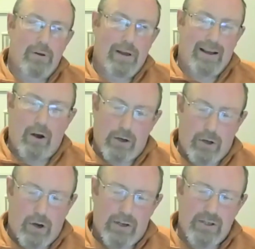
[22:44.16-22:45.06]
I call it a
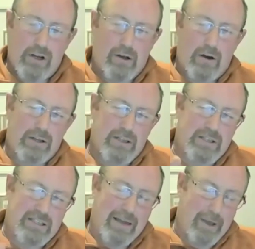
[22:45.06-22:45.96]
god. It's not a god. It's a
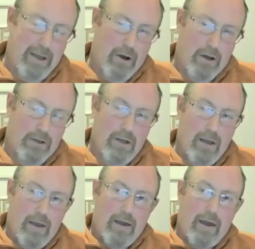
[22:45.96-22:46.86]
semi-god,
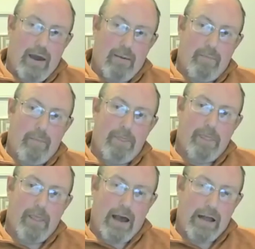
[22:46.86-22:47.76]
and
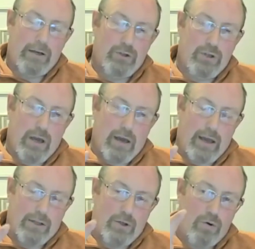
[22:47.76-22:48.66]

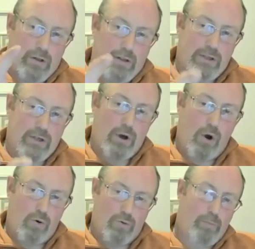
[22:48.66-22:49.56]
it's holding this
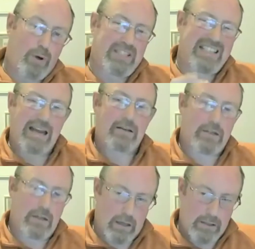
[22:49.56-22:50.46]
cone,
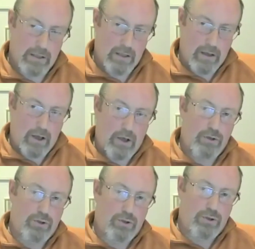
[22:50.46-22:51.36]
presenting it
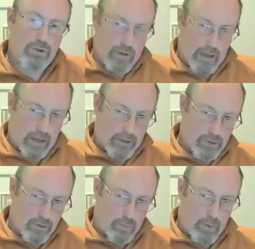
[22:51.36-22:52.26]
to the kings
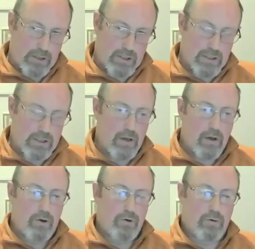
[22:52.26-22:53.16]
or the priests
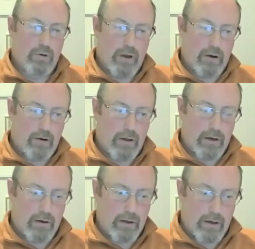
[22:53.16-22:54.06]
who are there
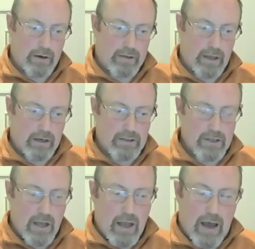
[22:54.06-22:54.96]
in attendance,
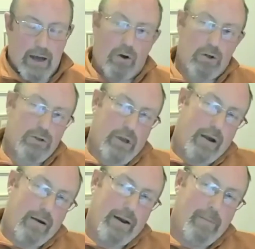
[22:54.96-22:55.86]
and also carrying a